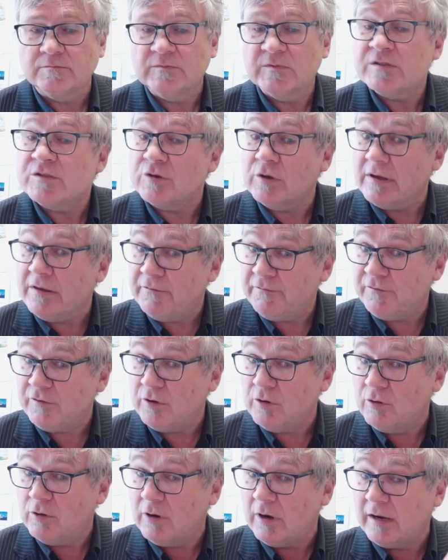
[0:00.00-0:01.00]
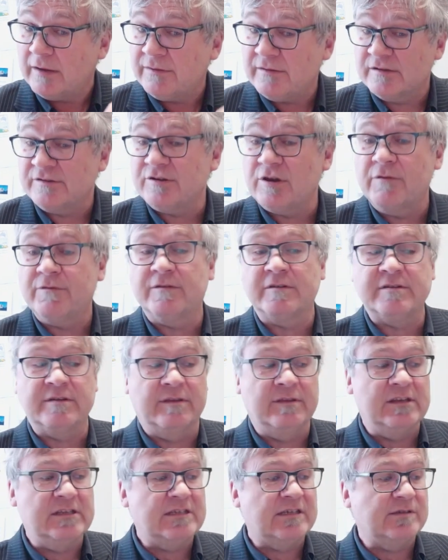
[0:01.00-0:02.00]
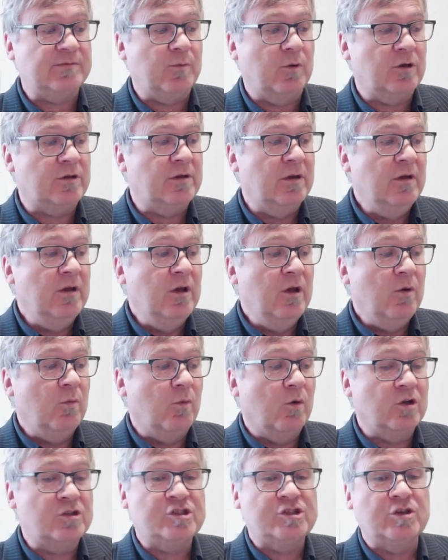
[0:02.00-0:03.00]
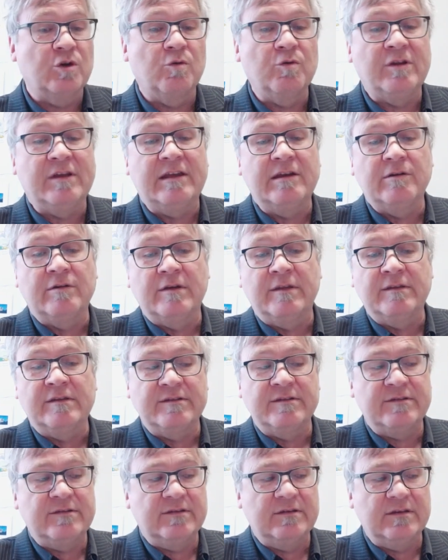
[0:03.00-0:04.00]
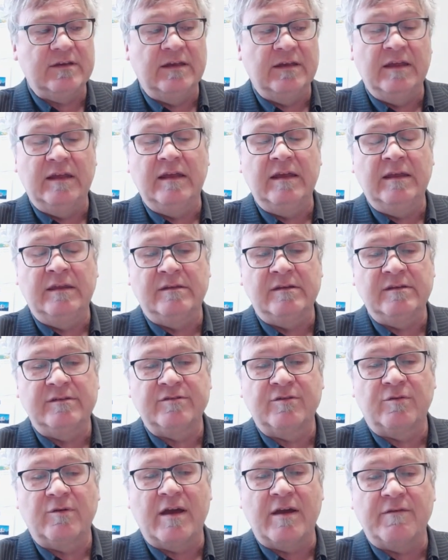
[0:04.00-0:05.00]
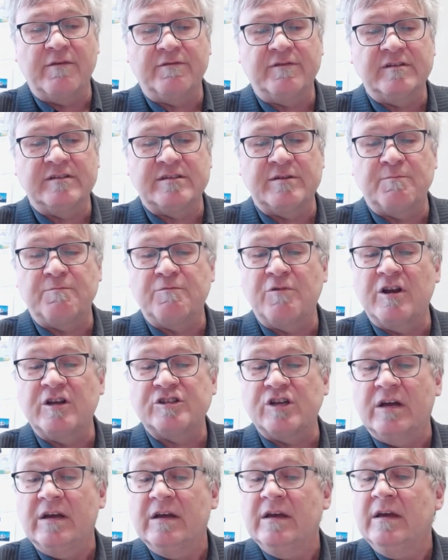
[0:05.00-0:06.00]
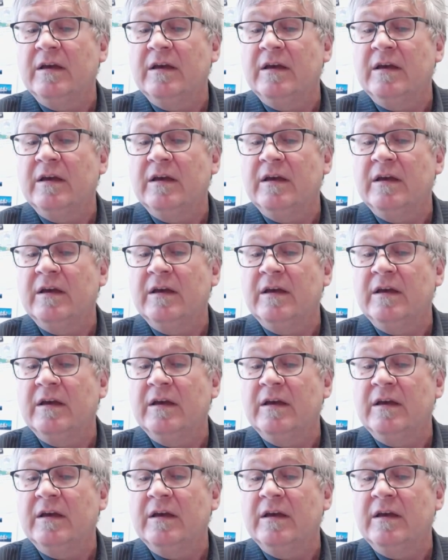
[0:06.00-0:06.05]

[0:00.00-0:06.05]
So if you are at the surface, and this is what's shown here in this graph, it's the pressure.